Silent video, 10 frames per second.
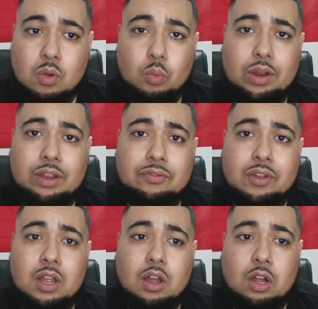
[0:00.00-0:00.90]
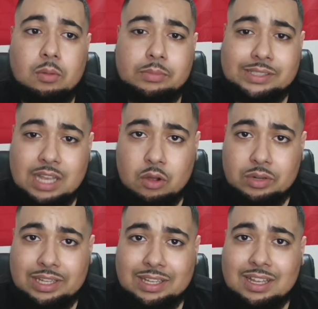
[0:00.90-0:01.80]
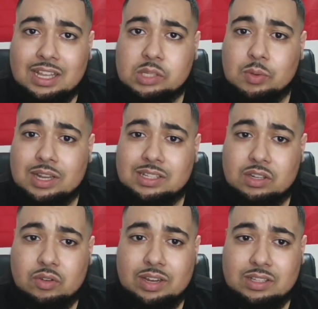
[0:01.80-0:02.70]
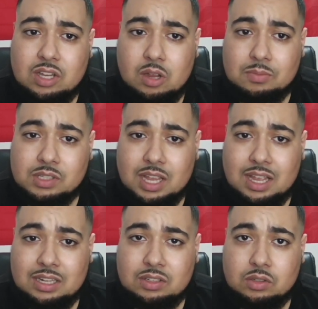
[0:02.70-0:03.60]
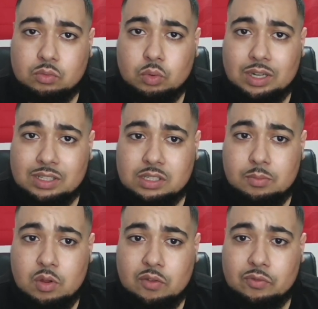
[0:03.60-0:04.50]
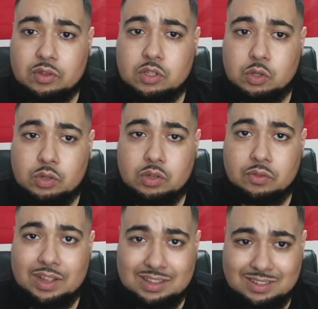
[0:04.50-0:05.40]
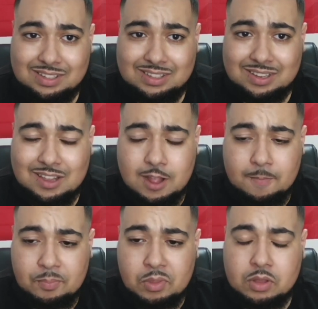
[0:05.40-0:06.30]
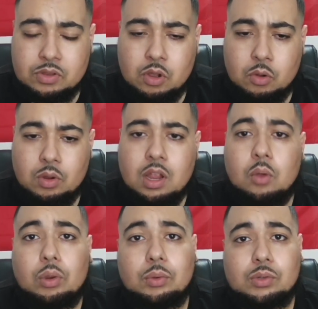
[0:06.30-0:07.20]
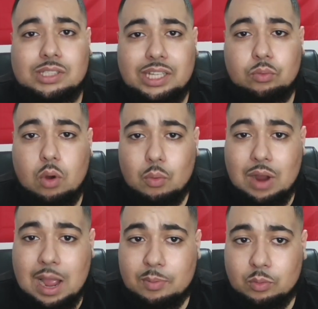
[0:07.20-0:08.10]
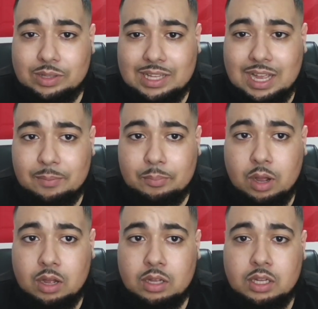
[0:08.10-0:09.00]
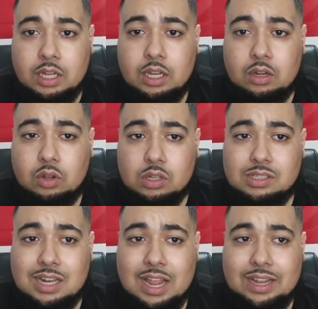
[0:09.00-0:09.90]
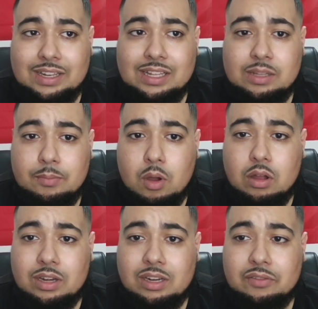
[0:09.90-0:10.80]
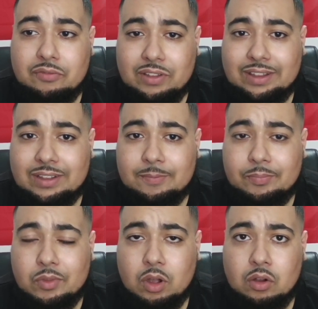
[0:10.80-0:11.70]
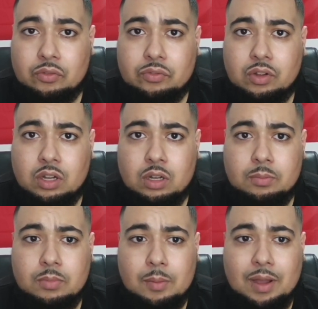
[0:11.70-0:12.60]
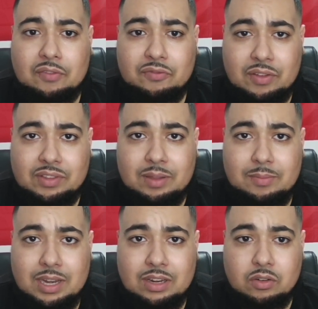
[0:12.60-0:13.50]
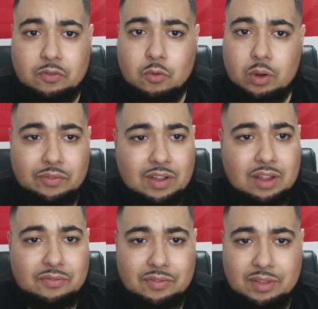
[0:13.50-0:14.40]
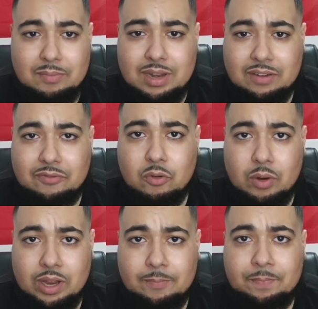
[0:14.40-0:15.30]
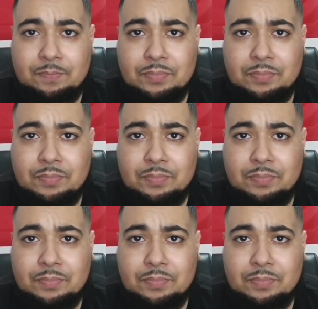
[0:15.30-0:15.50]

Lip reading: with Saudi, as well as agreeing terms and wanting to move to Juventus. So we will see what will happen with that, but it looks like they're demanding a fee of about 50 million or 45-50 million for him,